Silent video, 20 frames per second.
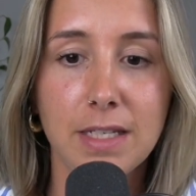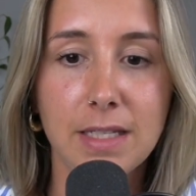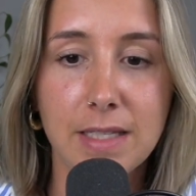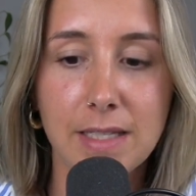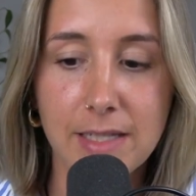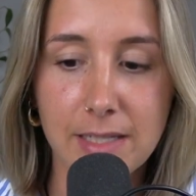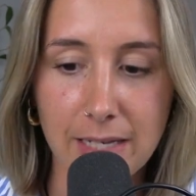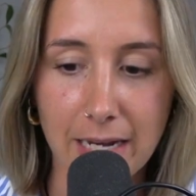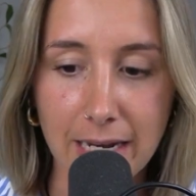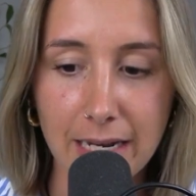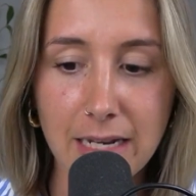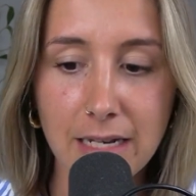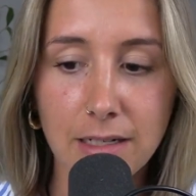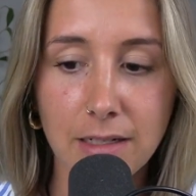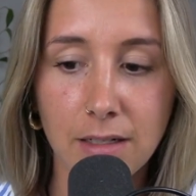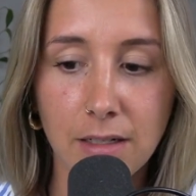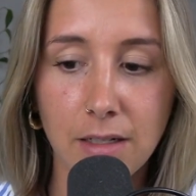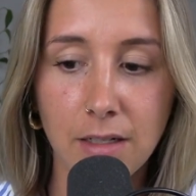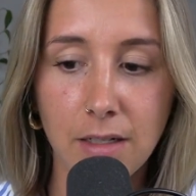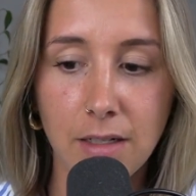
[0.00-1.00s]

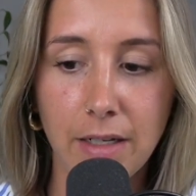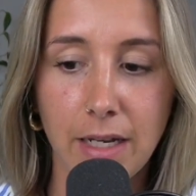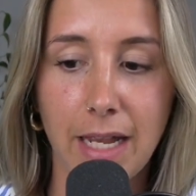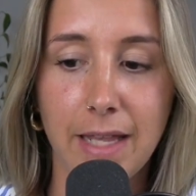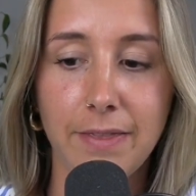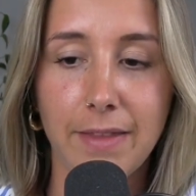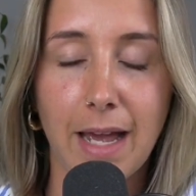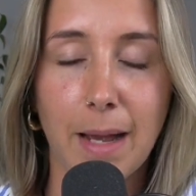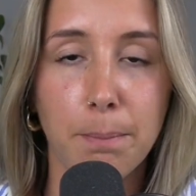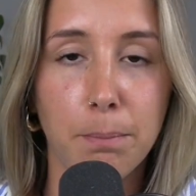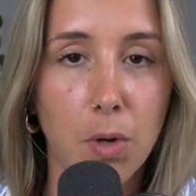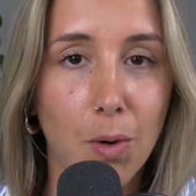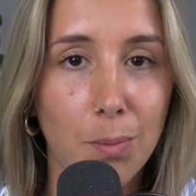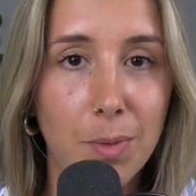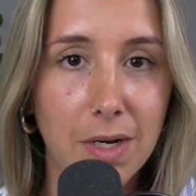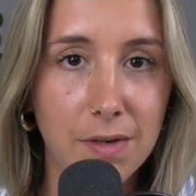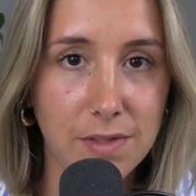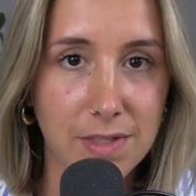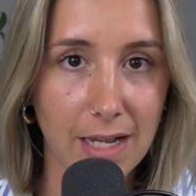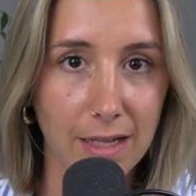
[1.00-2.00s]
state and that
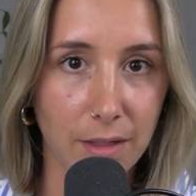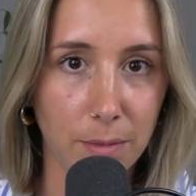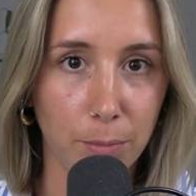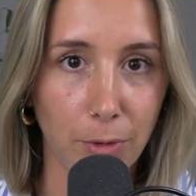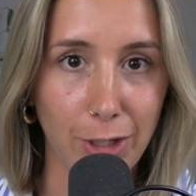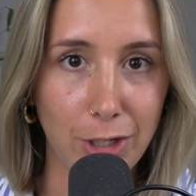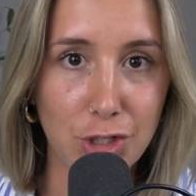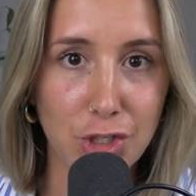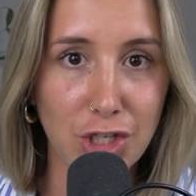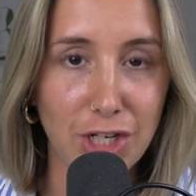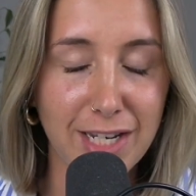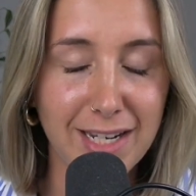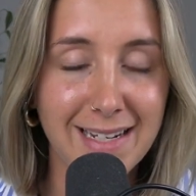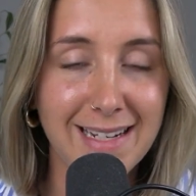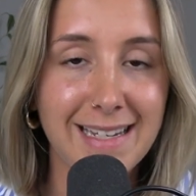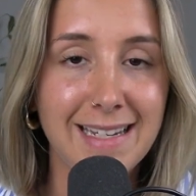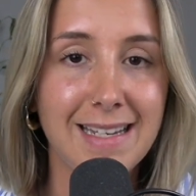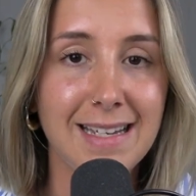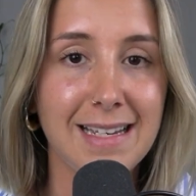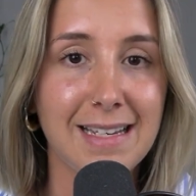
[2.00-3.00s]
moment of
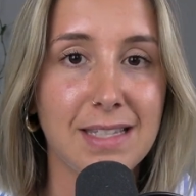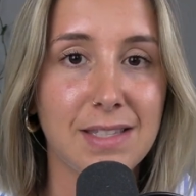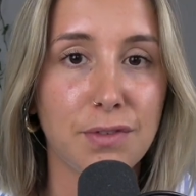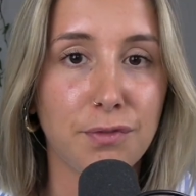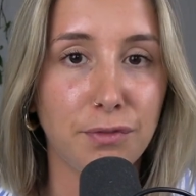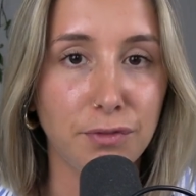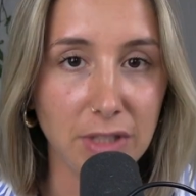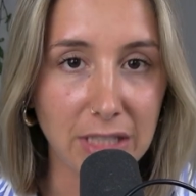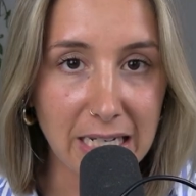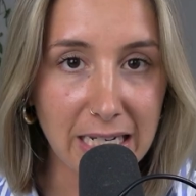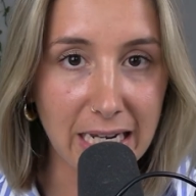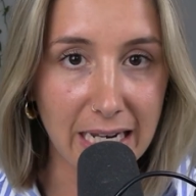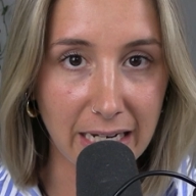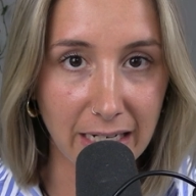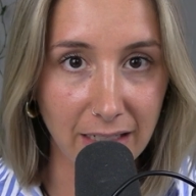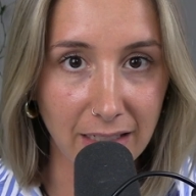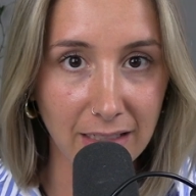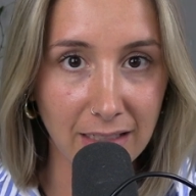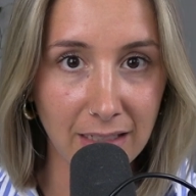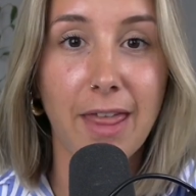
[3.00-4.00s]
celebration is fleeting.